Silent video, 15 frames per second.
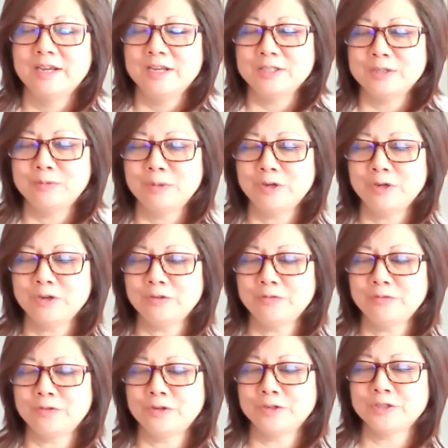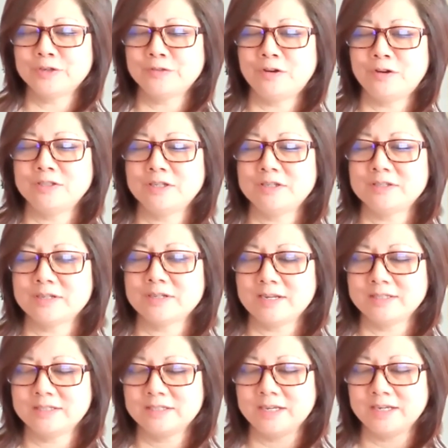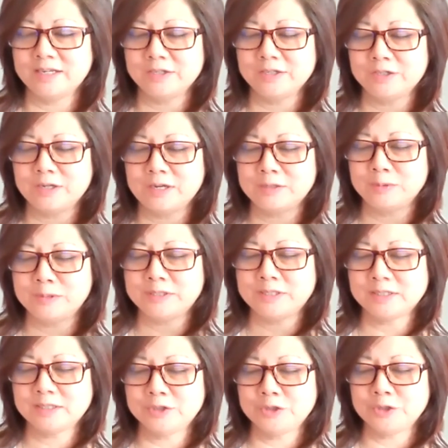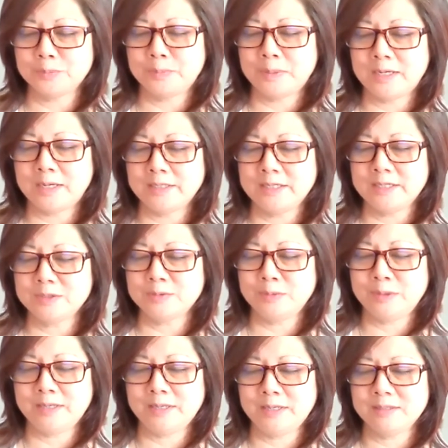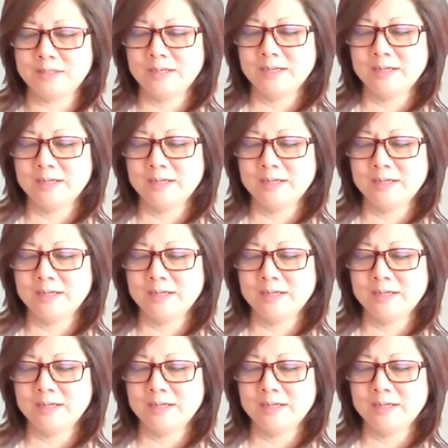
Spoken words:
So we're going to first of all just kind of check in. As we check into our bodies, we can